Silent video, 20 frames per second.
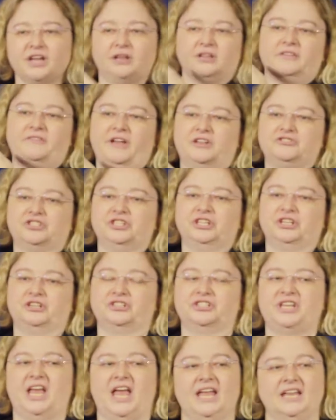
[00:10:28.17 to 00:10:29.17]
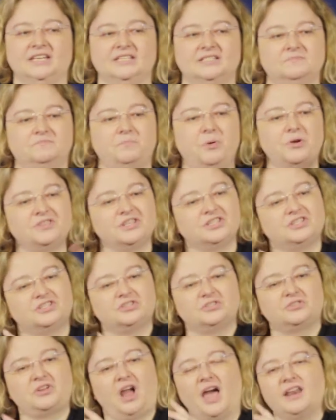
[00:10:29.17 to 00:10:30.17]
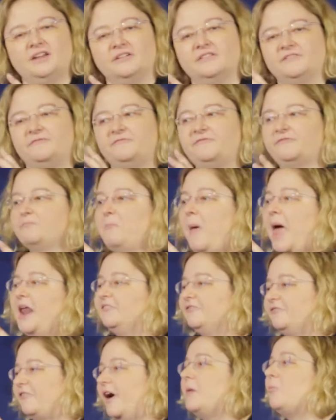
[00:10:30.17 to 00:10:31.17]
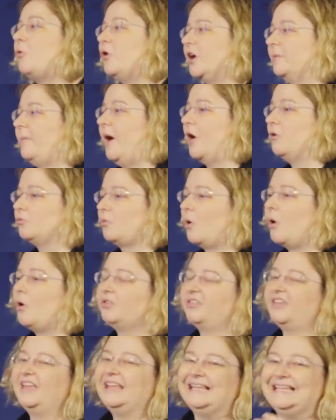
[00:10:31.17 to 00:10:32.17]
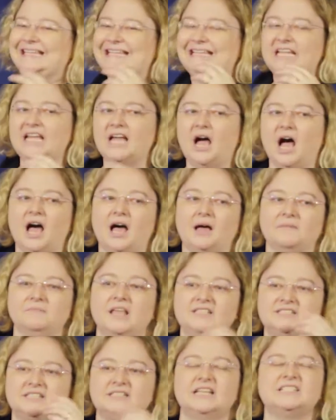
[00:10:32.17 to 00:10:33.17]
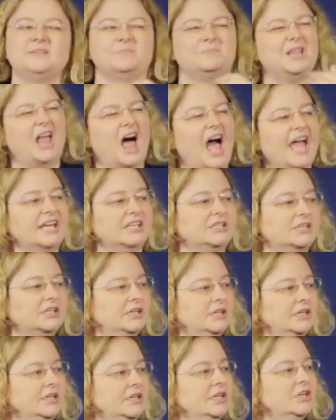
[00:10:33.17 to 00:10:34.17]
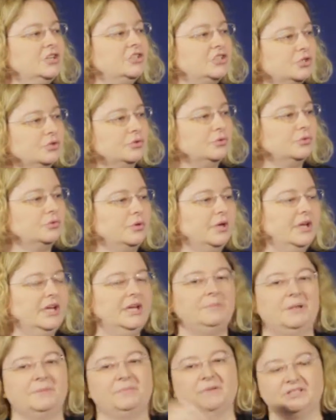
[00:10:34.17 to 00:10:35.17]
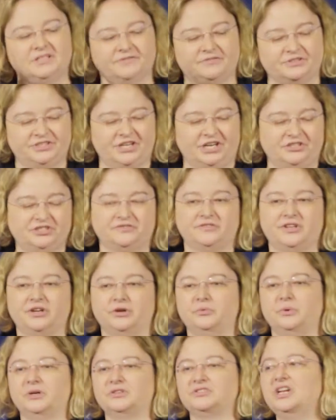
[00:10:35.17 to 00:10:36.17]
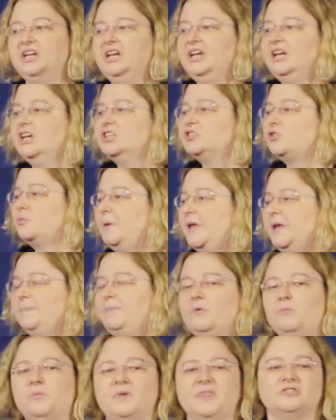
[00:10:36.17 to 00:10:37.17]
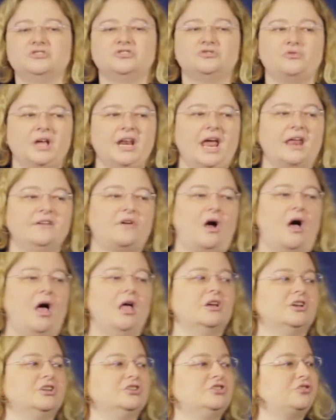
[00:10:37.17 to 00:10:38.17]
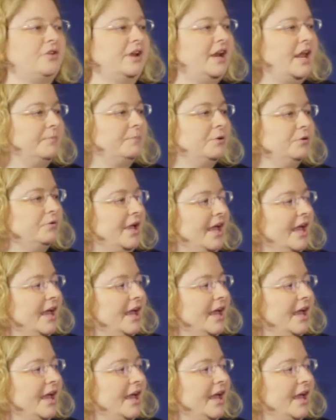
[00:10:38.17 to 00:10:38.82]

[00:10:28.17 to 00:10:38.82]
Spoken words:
cycle of engineers and put this kind of meta framework about growth, let's apply it to people at different stages of their careers. So people, when they're straight out of college, straight out of boot